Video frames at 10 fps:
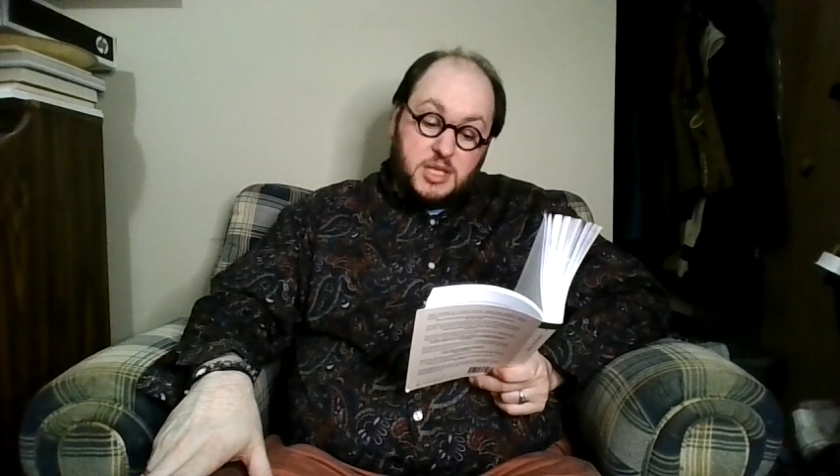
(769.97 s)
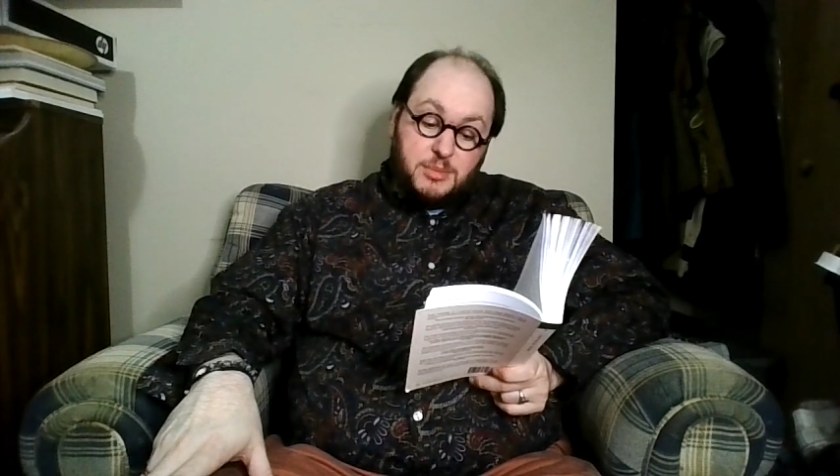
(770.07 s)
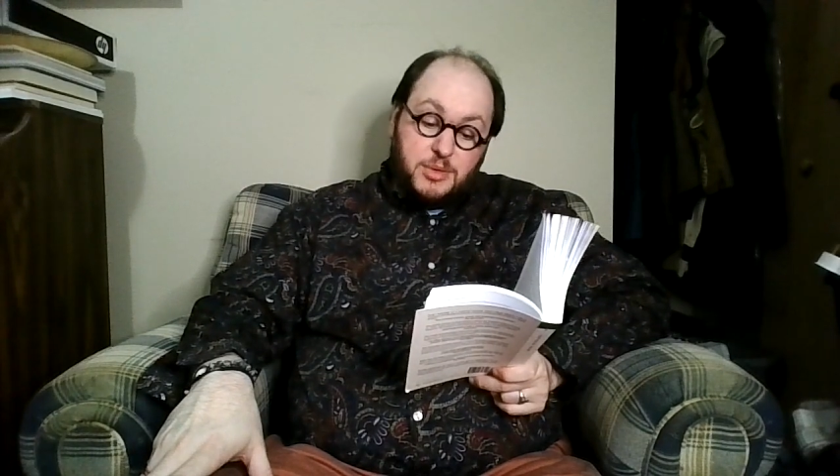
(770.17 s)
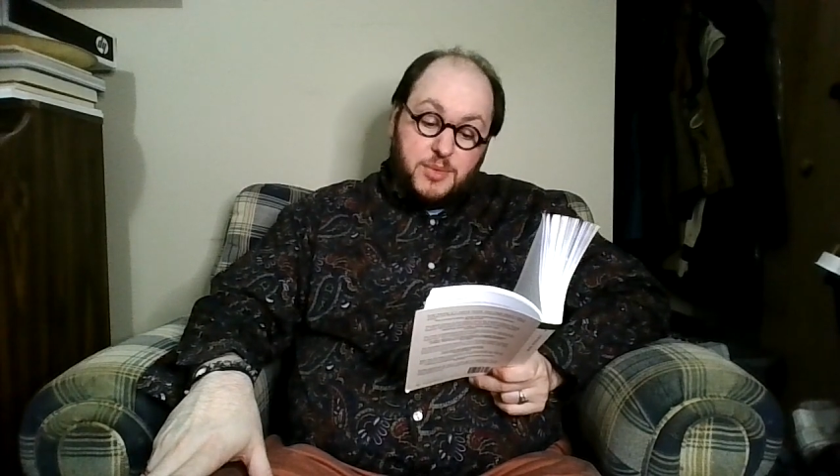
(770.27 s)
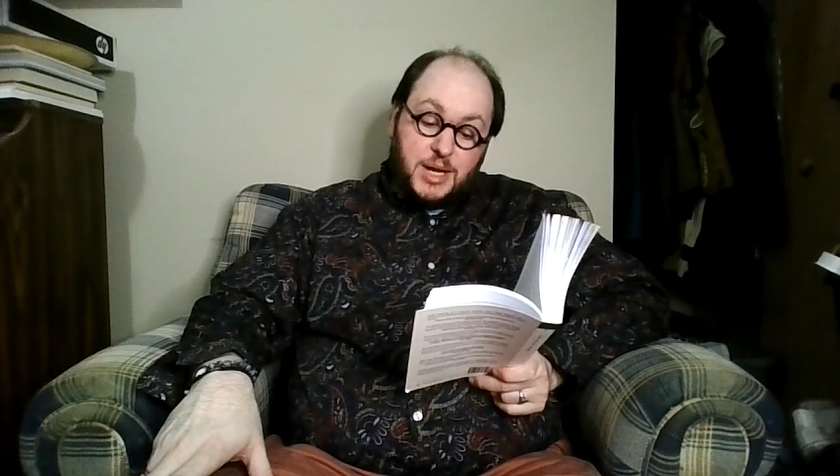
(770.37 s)

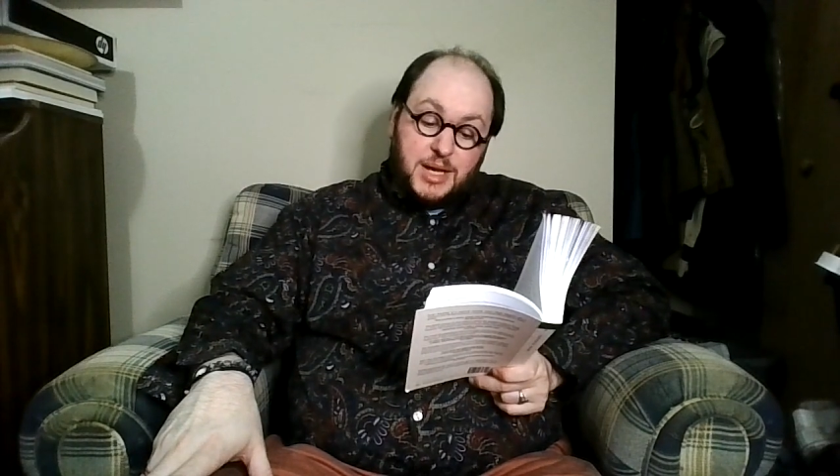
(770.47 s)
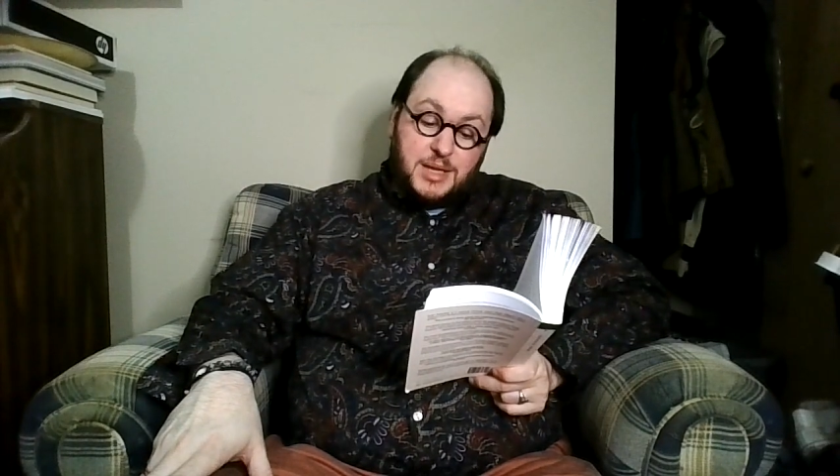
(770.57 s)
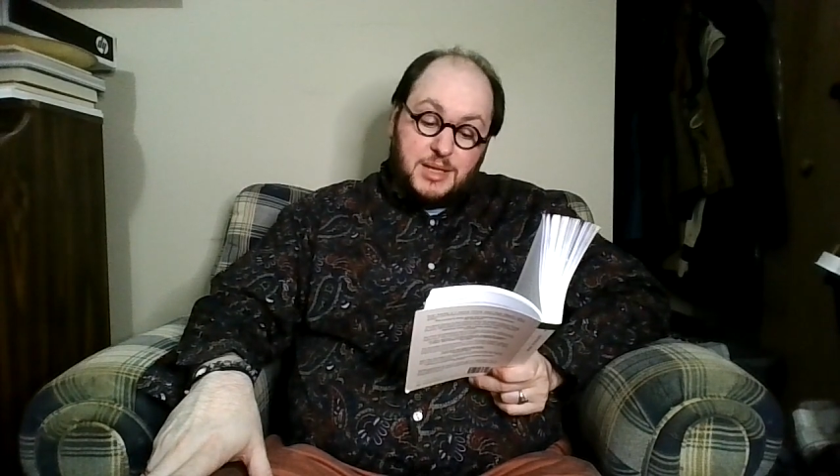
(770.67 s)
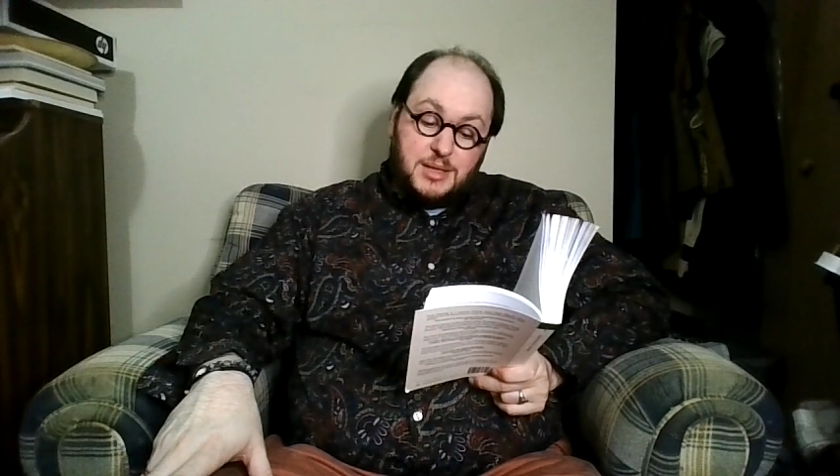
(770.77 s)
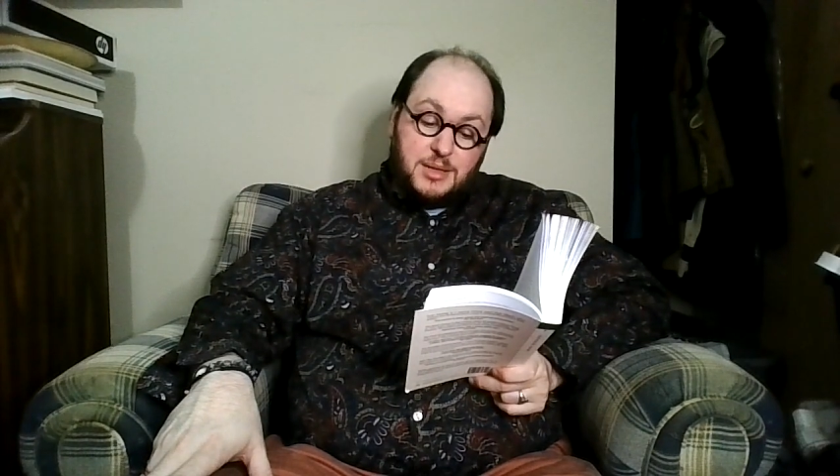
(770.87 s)
Tell me when
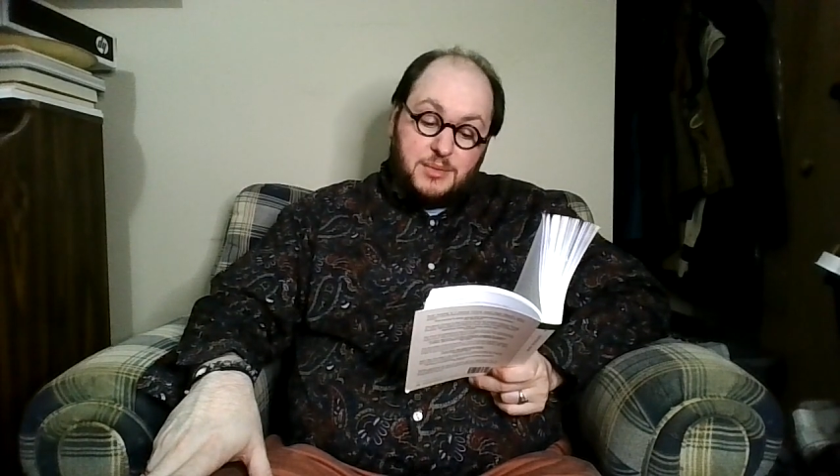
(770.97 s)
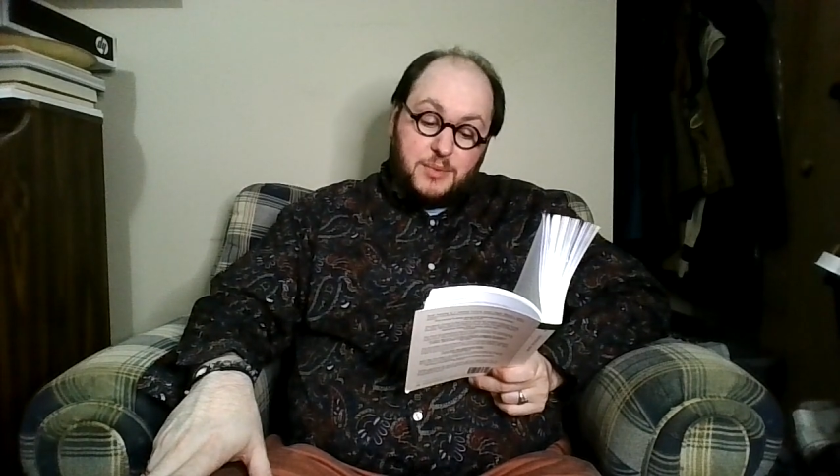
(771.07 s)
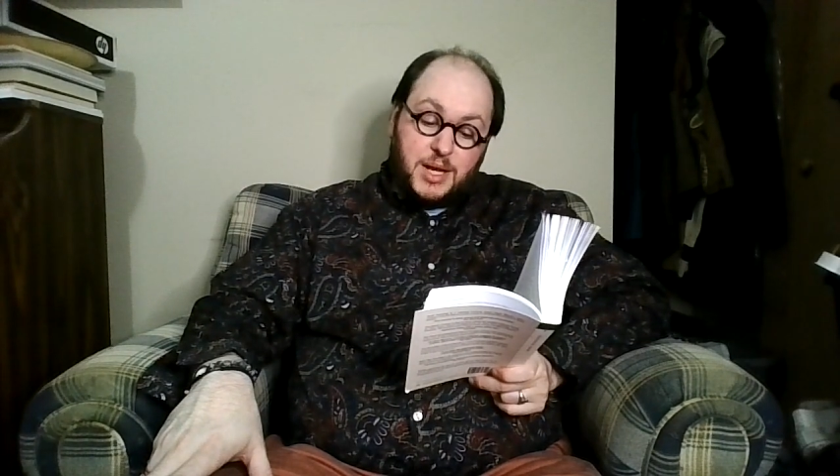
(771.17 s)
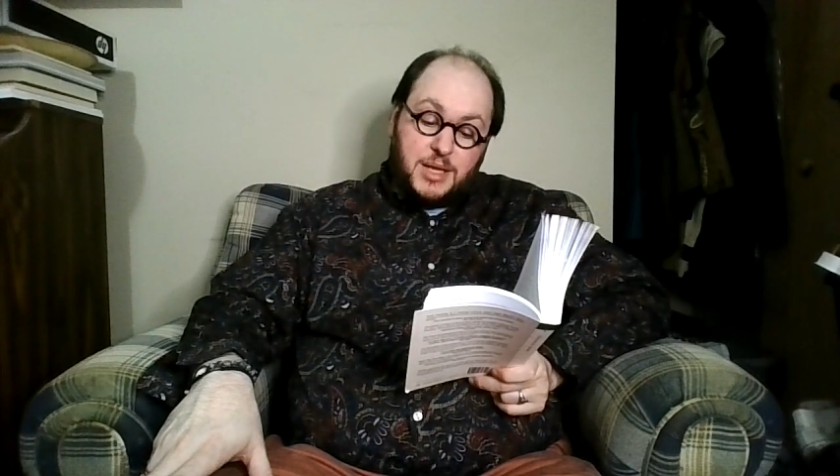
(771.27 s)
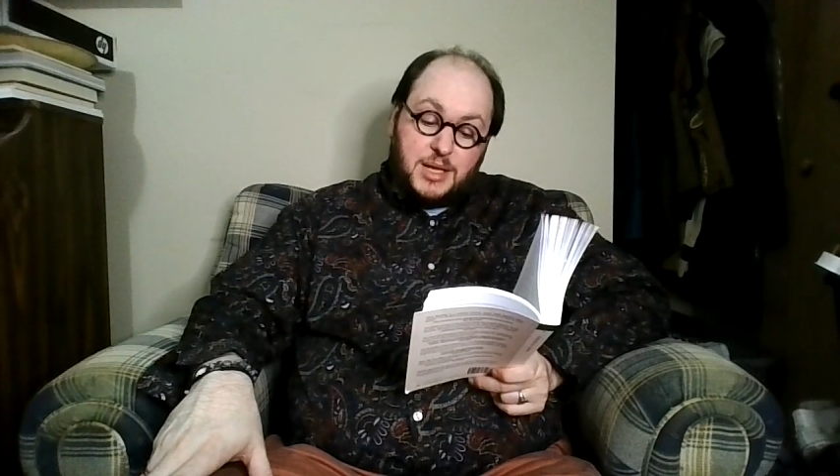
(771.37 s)
I
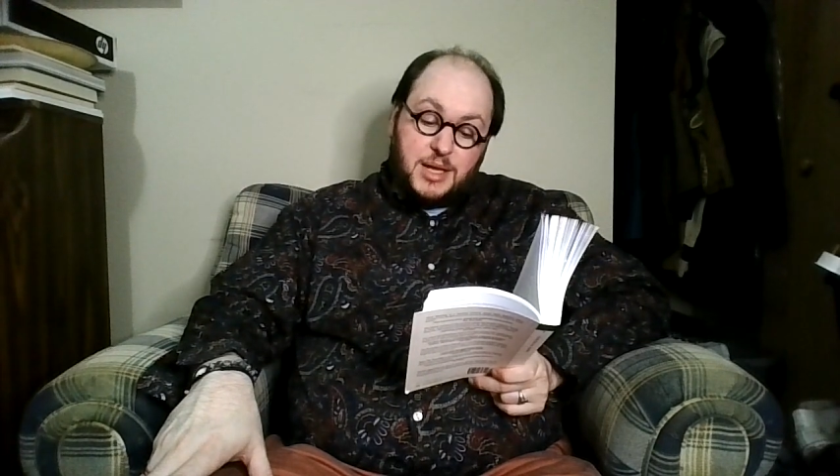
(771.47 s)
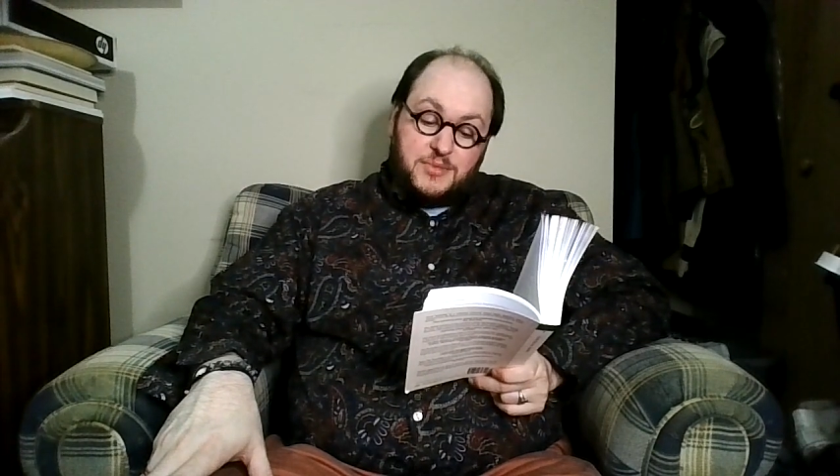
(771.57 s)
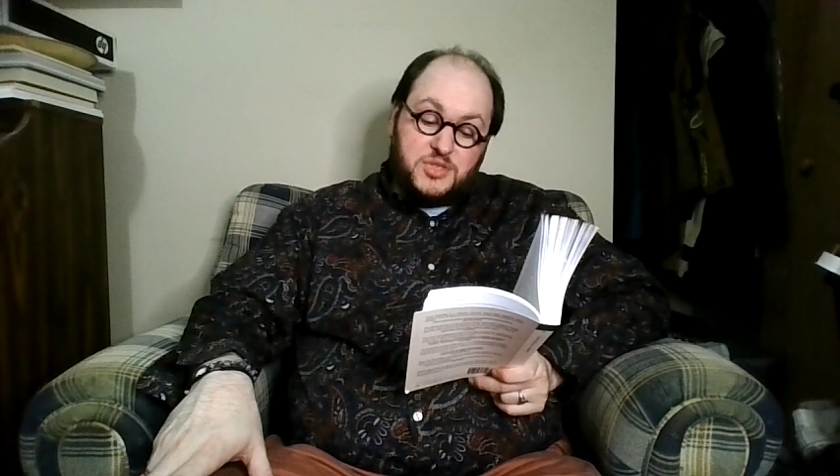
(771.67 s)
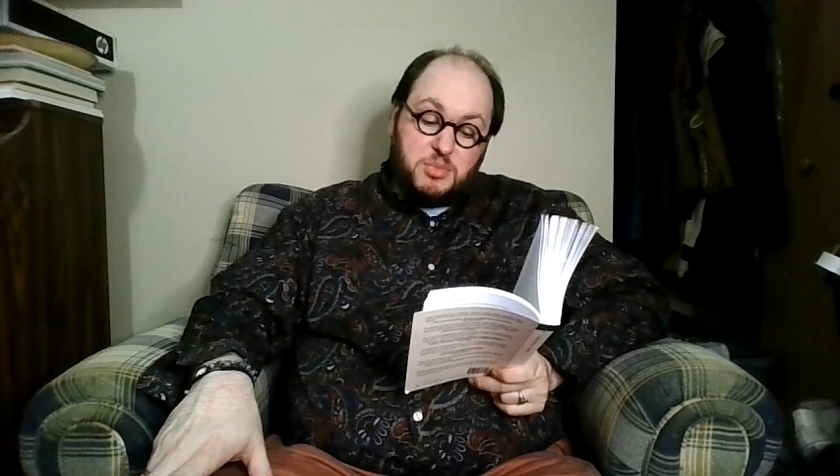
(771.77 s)
when I can have